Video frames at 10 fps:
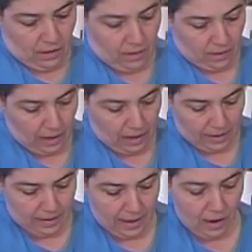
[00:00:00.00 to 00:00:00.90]
Okay,
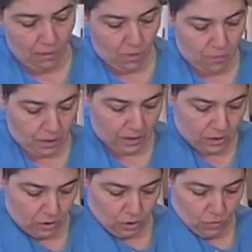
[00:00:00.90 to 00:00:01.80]
now what we're going
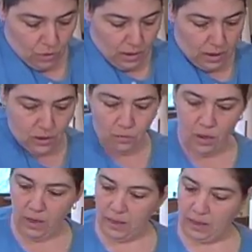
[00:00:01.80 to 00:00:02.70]
to do is
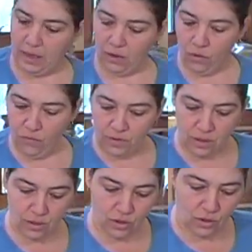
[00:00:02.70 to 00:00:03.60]
we're going to cut over
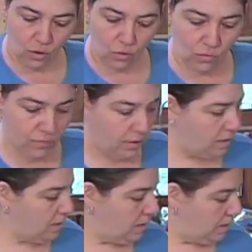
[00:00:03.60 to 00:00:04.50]
to the stove,
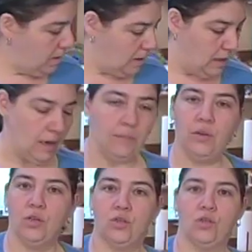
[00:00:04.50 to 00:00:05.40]
and I'm
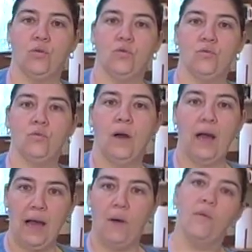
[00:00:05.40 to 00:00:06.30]
going to show you
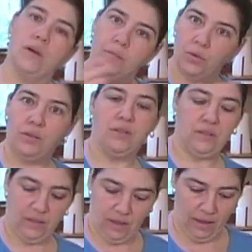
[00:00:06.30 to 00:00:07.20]
how we're going to put this
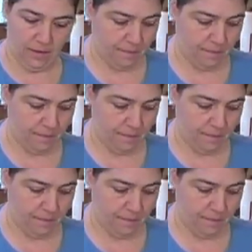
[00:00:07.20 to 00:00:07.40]
together.